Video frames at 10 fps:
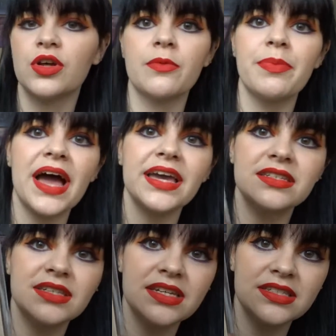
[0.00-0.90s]
On the back
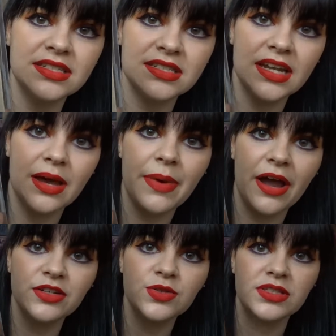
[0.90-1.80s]
it says Disneyland
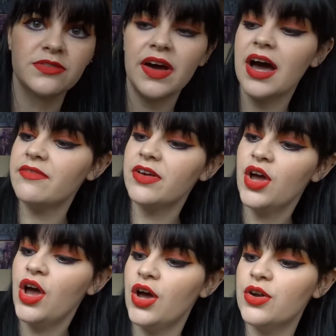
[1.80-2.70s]
Paris 25,
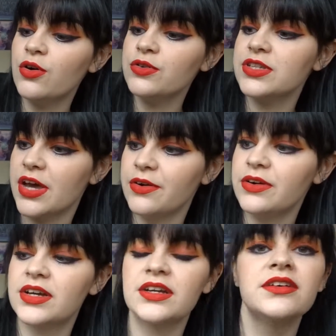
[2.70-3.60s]
and also
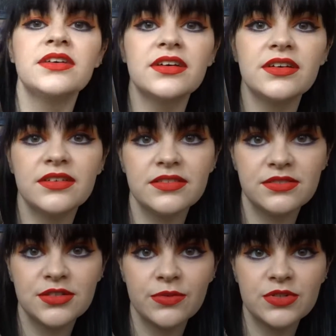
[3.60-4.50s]

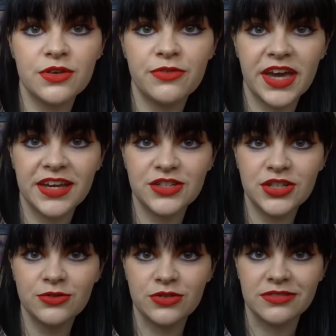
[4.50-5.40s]
"Don't suffocate your
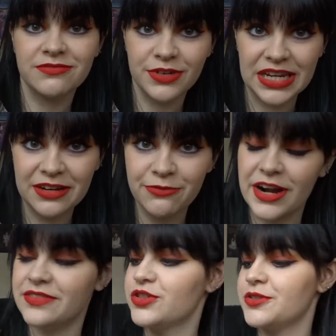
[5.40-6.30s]
children," written in
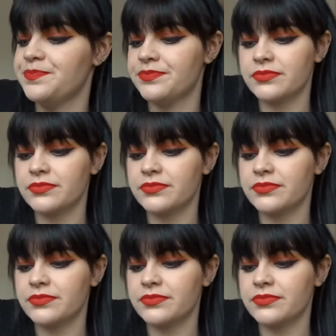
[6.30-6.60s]
French.